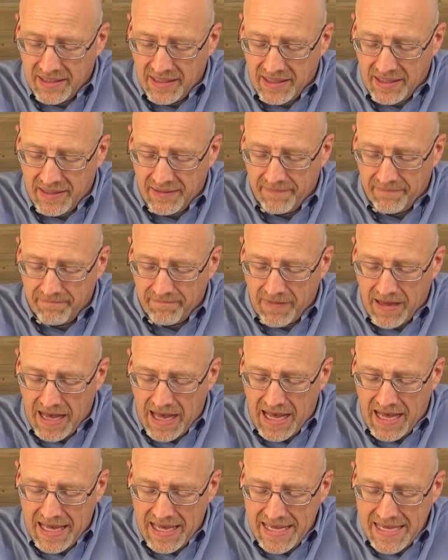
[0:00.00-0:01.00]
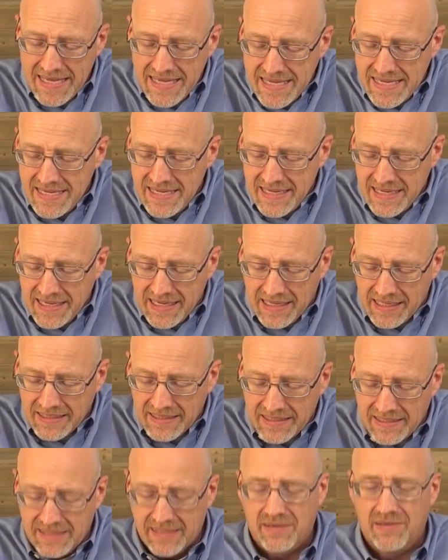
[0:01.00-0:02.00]
Um, I,
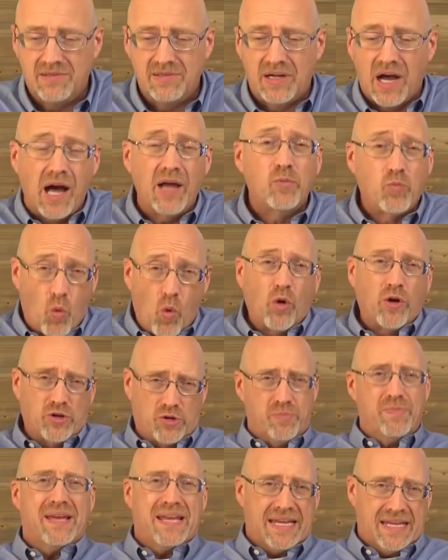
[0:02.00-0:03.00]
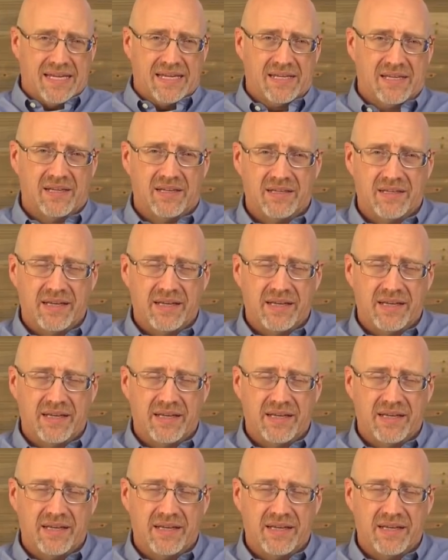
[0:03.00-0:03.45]
you know, God warned me.